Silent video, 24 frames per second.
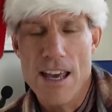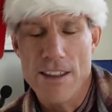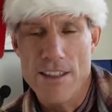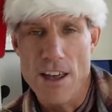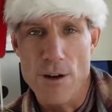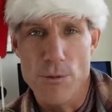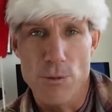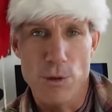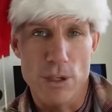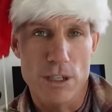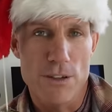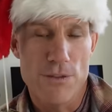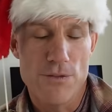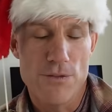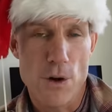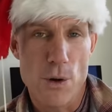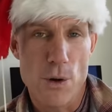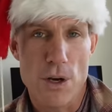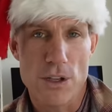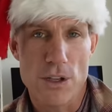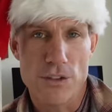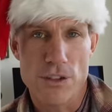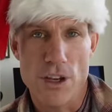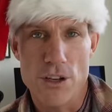They really
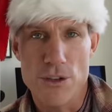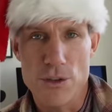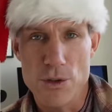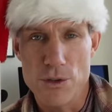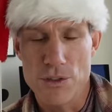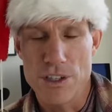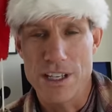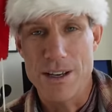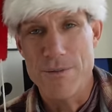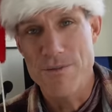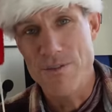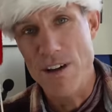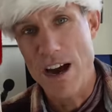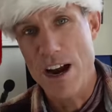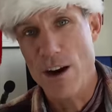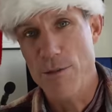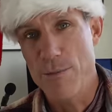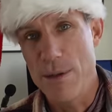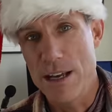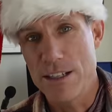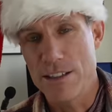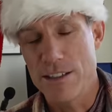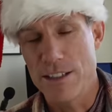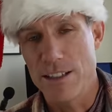focus on using
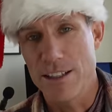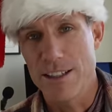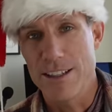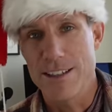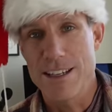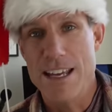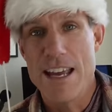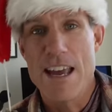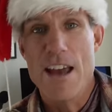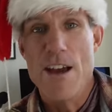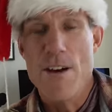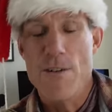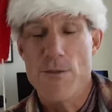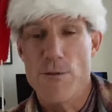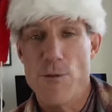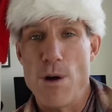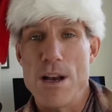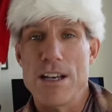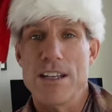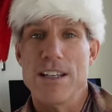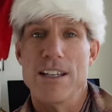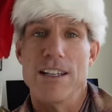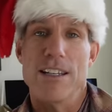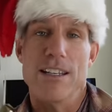environmentally
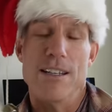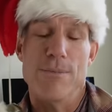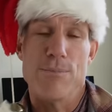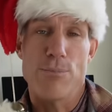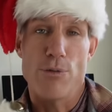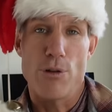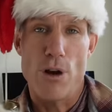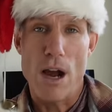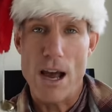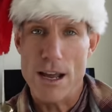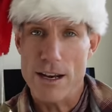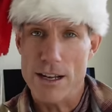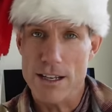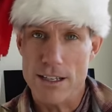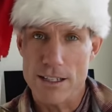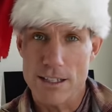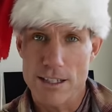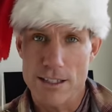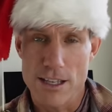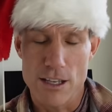friendly products.